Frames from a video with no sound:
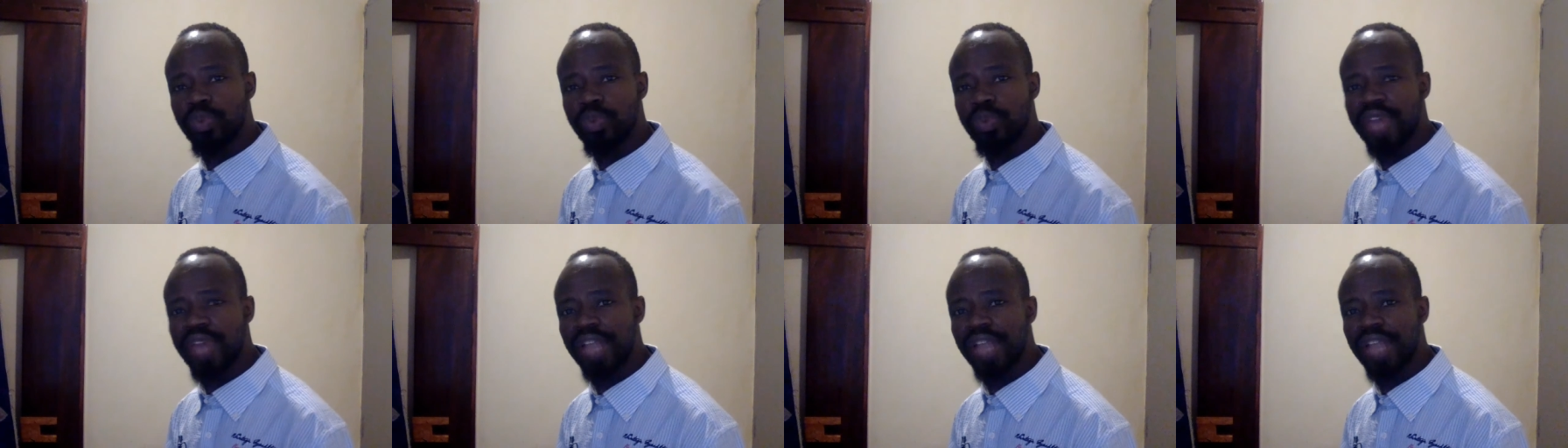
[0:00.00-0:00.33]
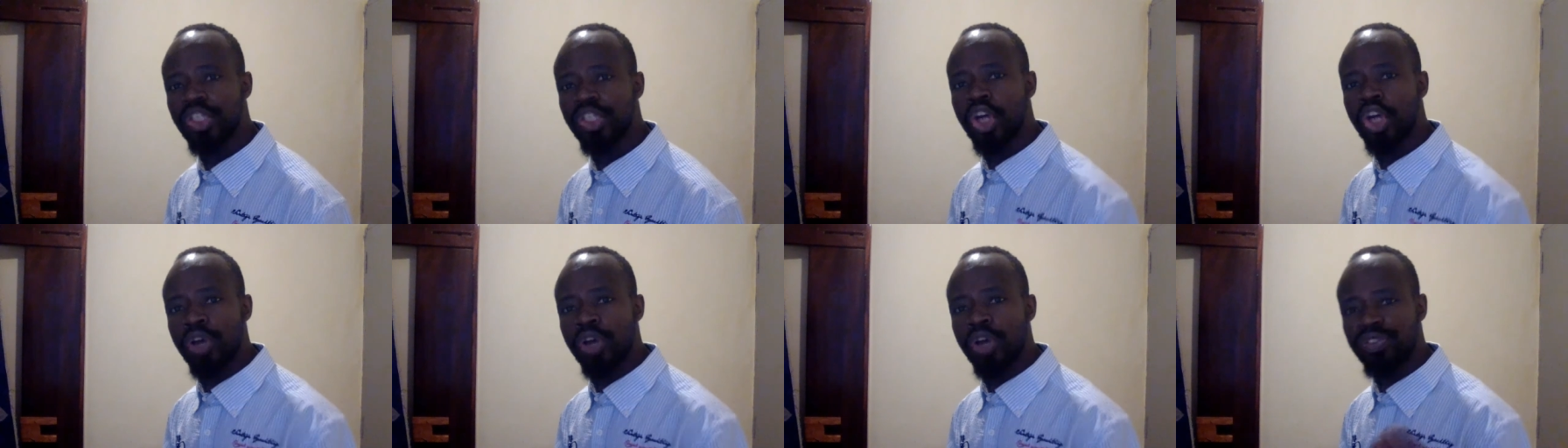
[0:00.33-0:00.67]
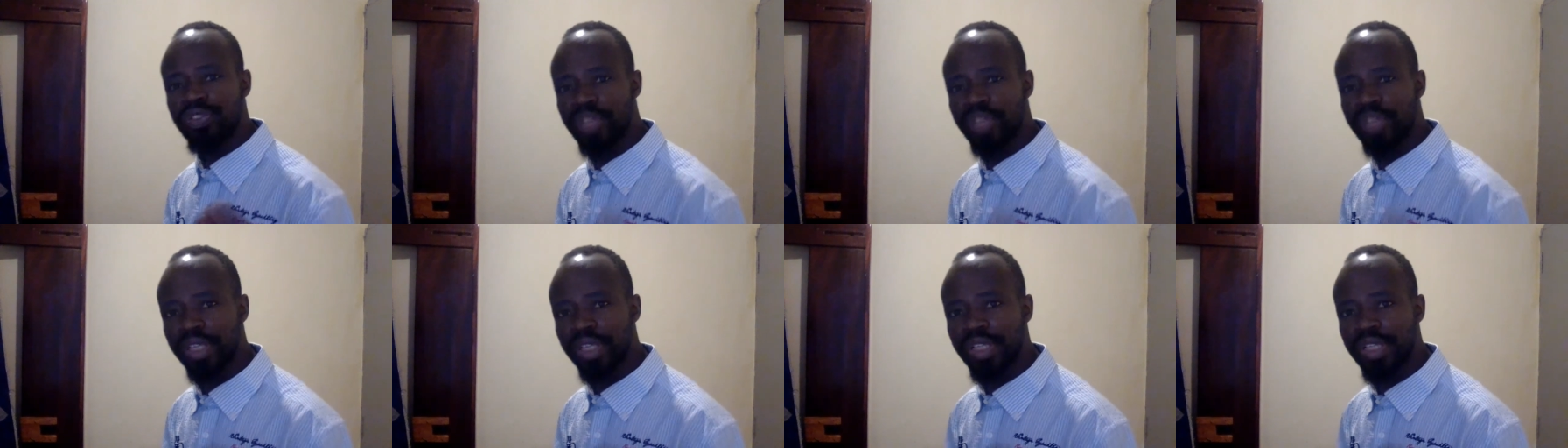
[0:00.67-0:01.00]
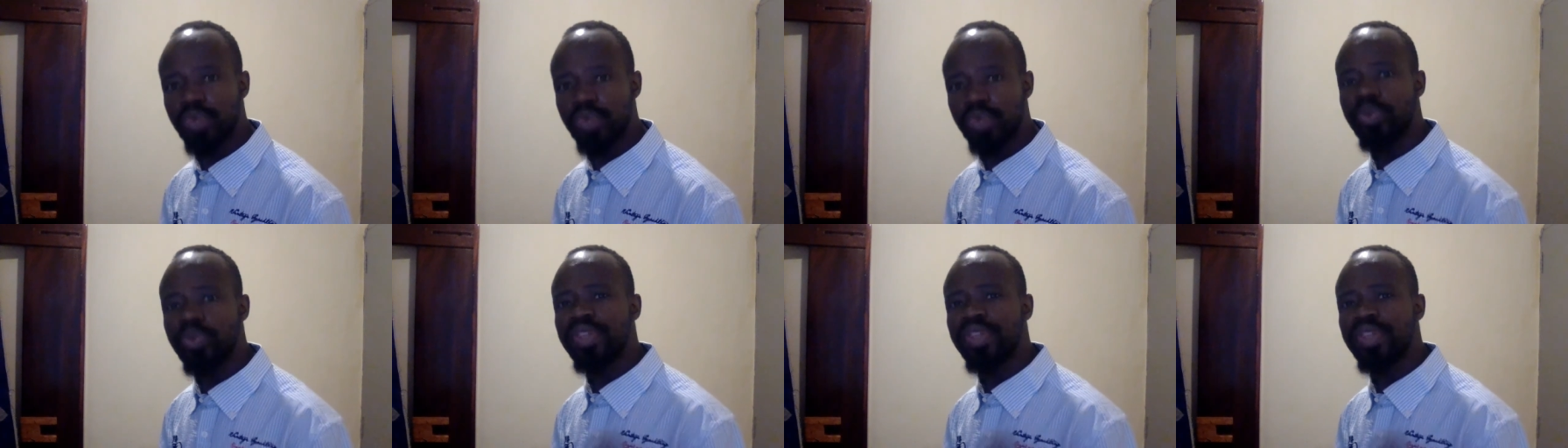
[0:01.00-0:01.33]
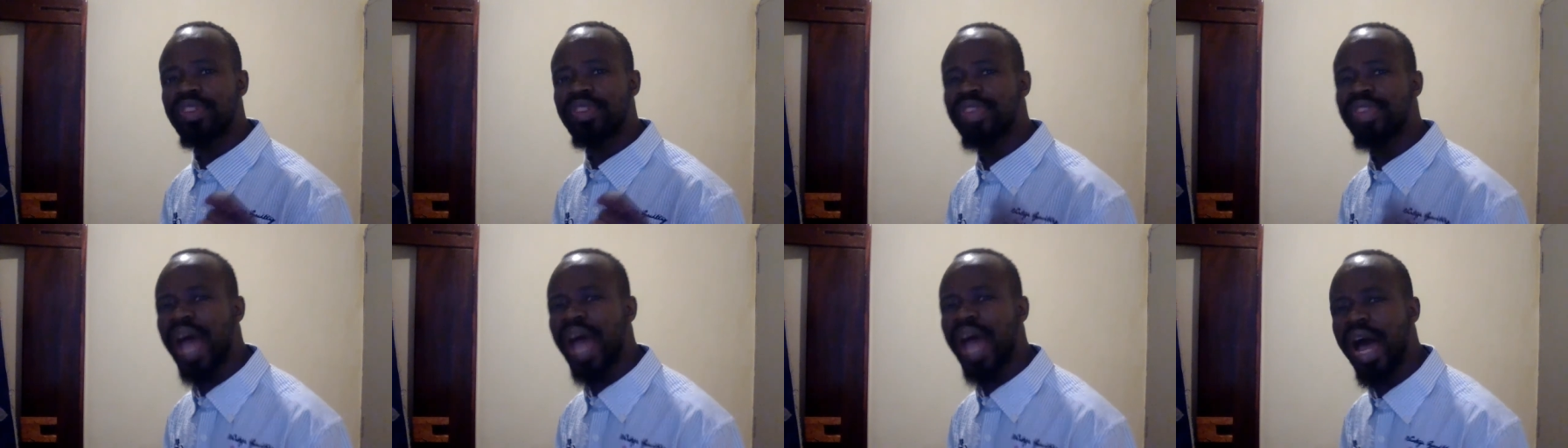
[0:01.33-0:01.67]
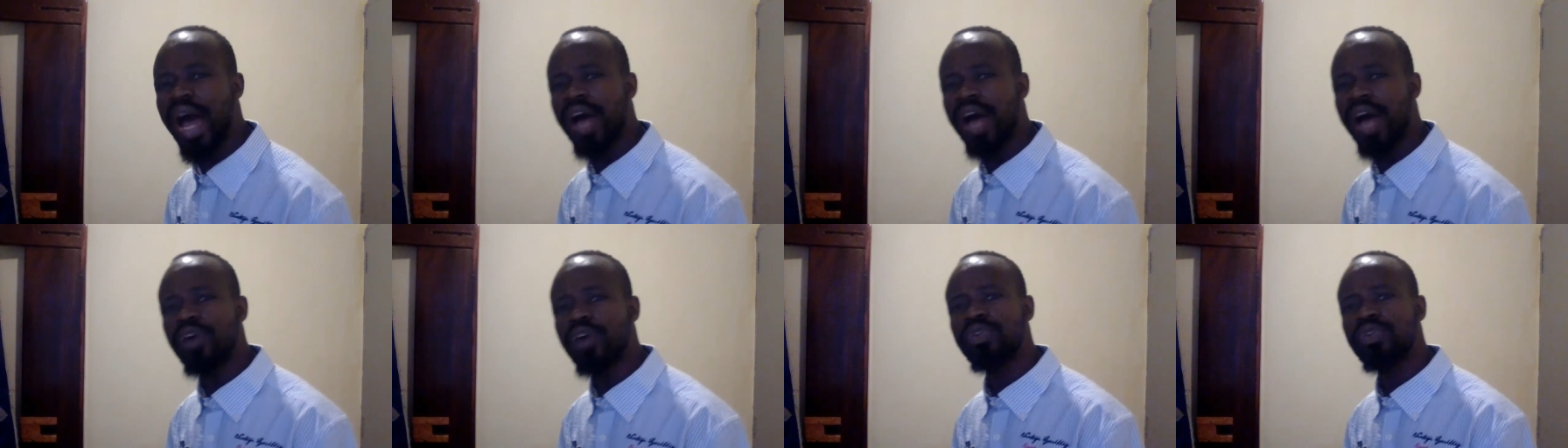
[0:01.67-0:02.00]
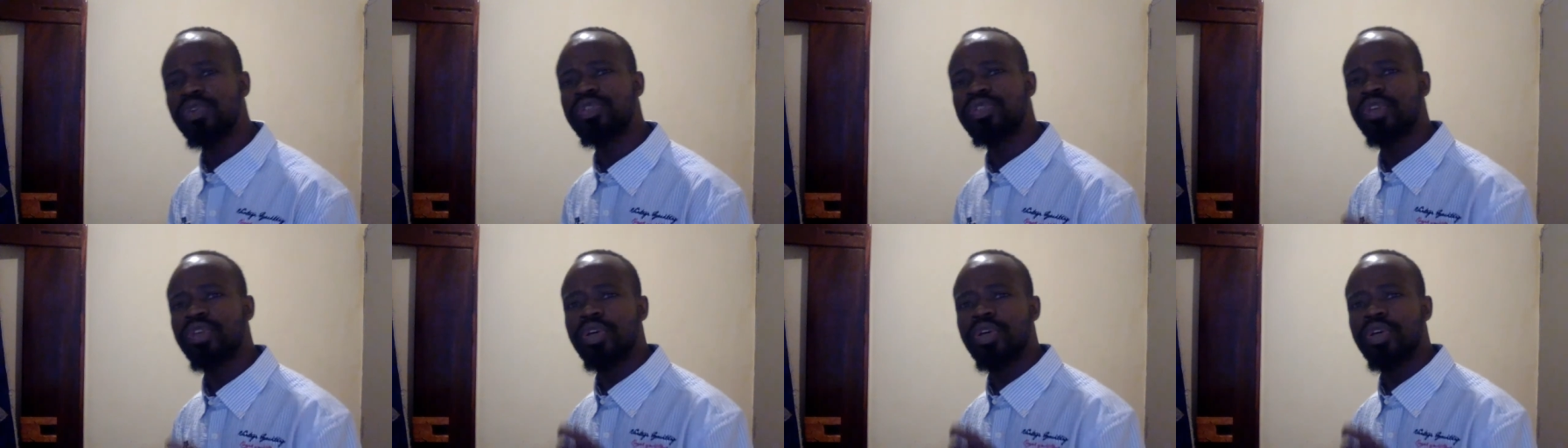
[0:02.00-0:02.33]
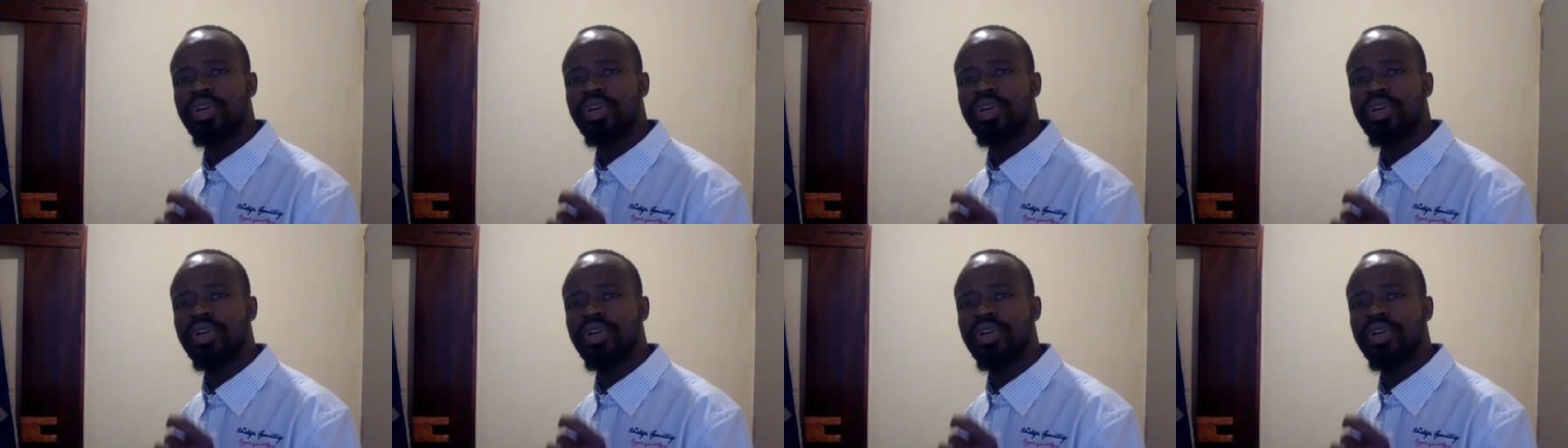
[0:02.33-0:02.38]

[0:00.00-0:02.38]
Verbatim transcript: that constantly without